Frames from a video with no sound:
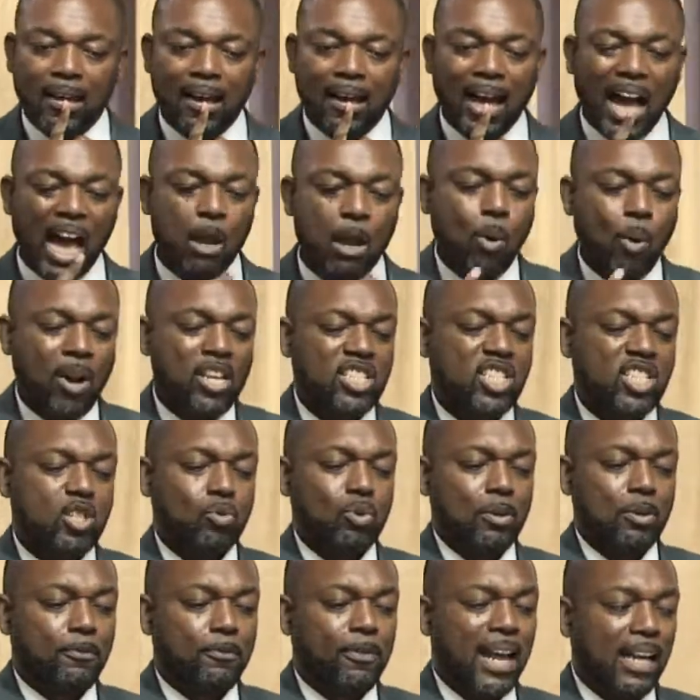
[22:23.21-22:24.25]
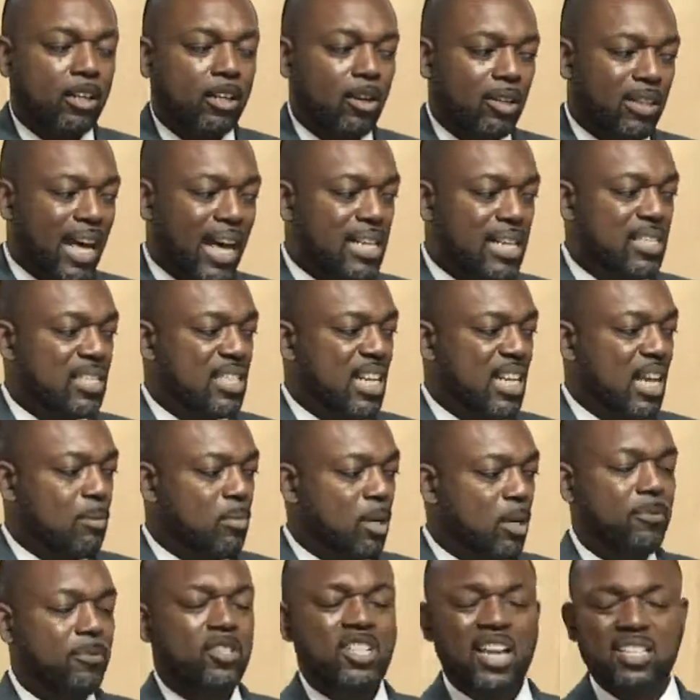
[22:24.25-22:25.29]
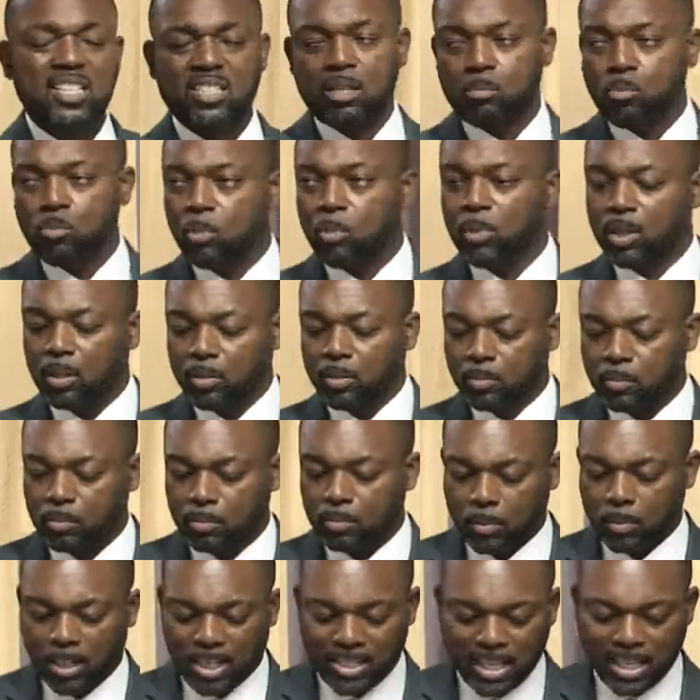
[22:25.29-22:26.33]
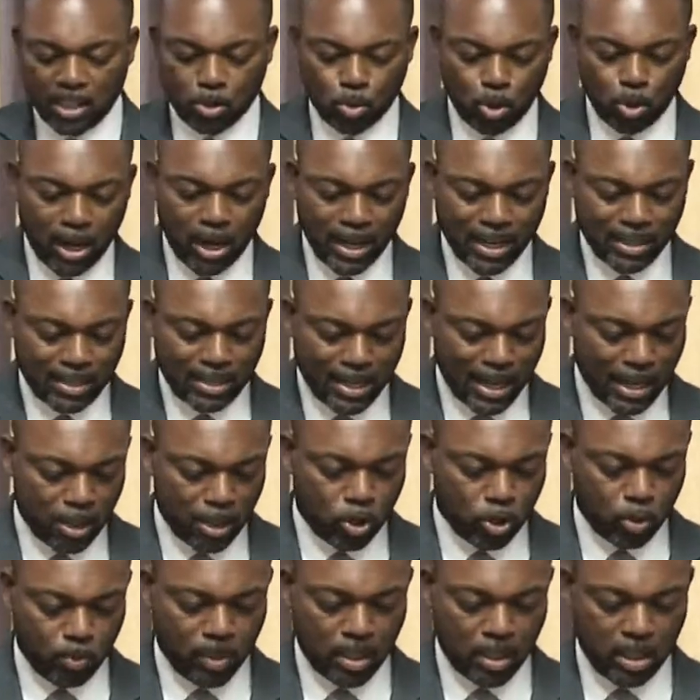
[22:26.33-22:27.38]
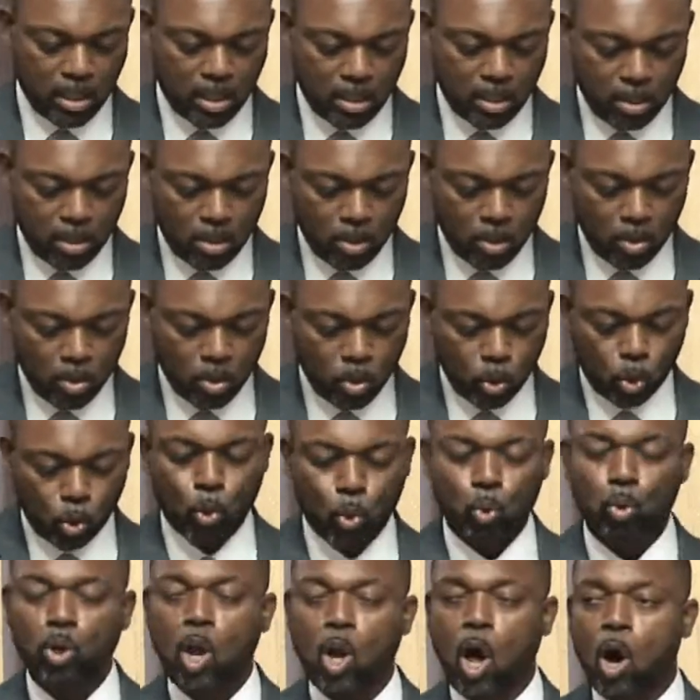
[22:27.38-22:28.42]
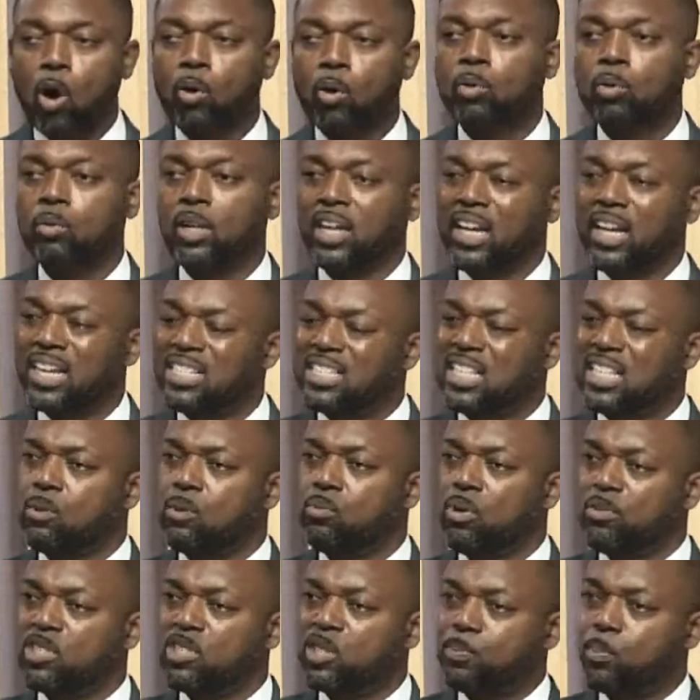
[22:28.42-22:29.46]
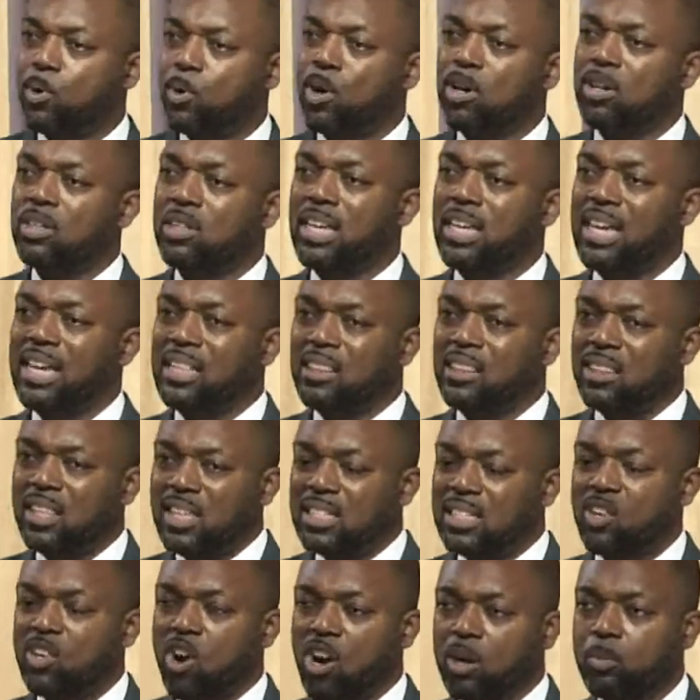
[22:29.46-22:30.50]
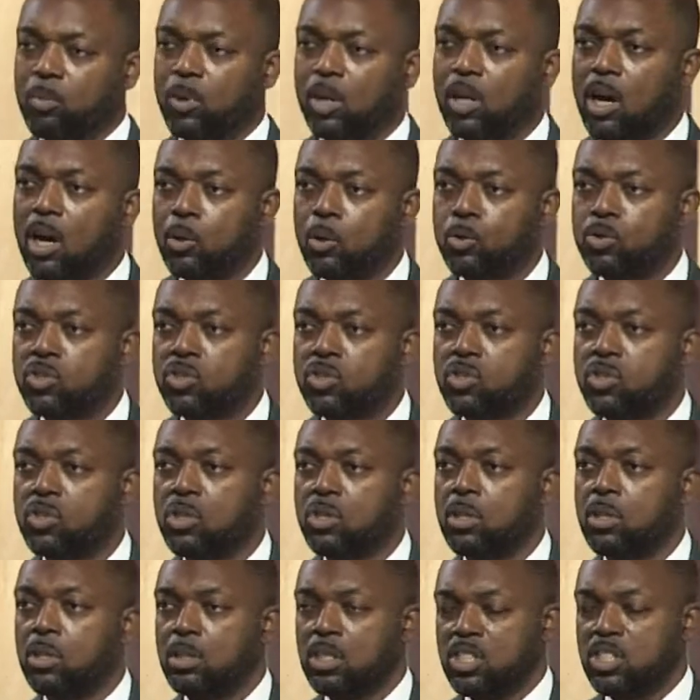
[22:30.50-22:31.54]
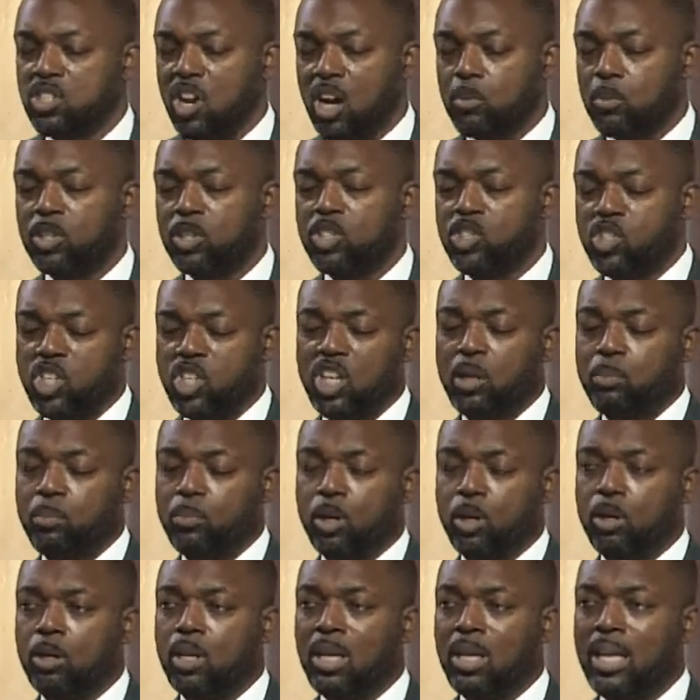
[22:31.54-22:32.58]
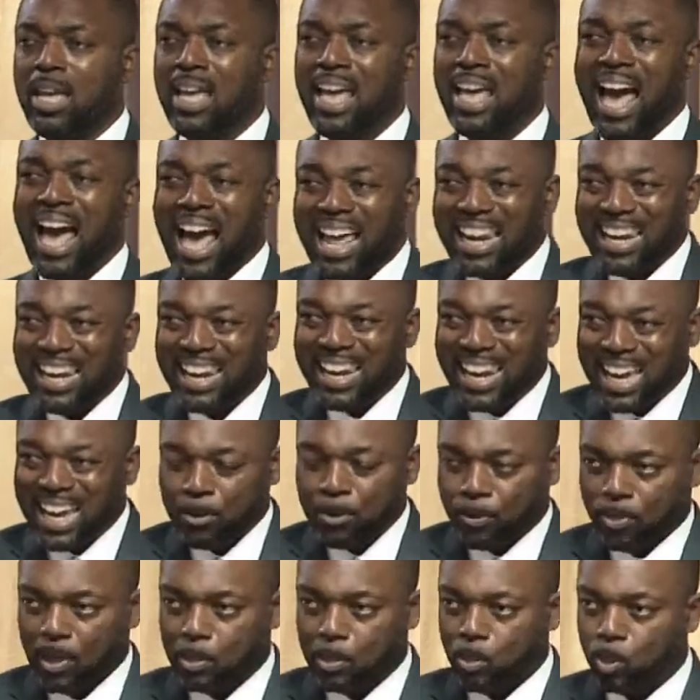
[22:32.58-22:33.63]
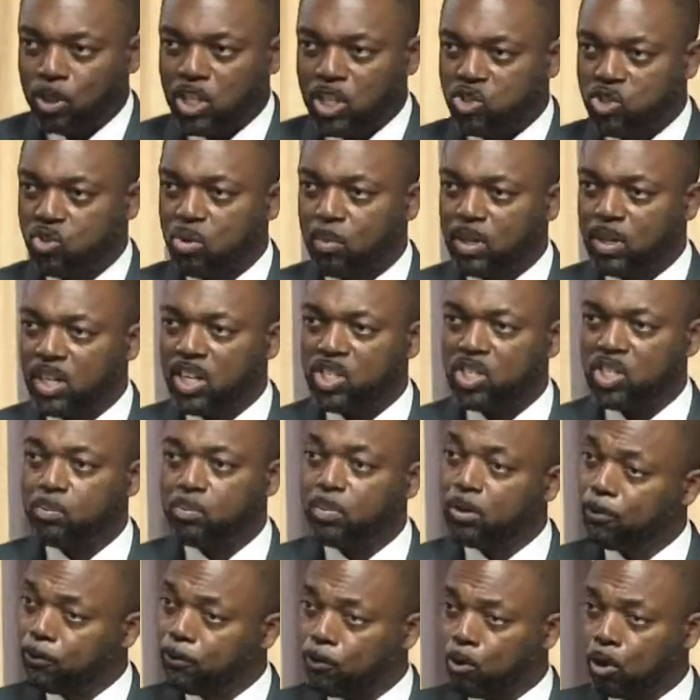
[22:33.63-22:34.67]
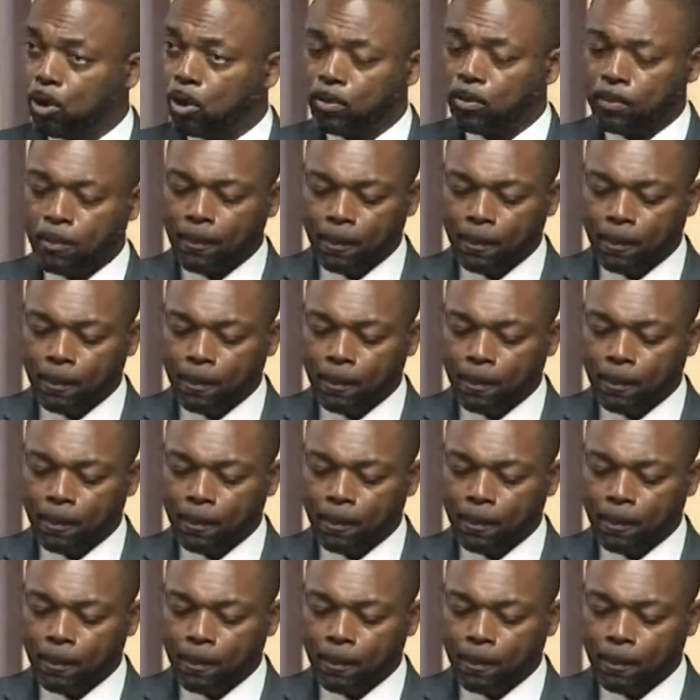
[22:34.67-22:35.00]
I want us to reflect on that statement for just a moment, because I do not intend to be too long. Like I said, we've spoken in this honorable house, this honorable chamber, at length about discrimination before.